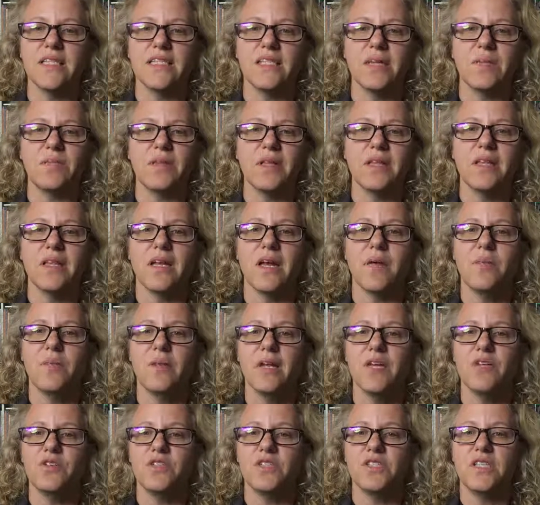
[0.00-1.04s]
something that I'm
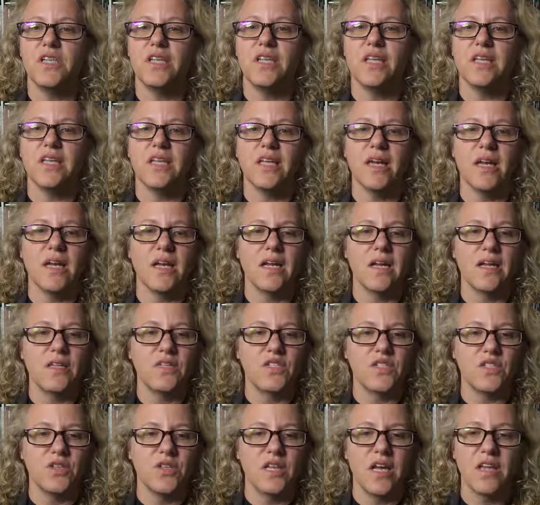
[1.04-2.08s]
interested in.
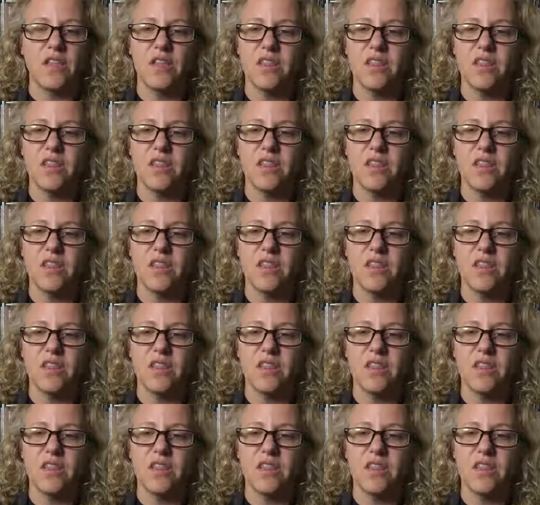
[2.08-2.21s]
So the other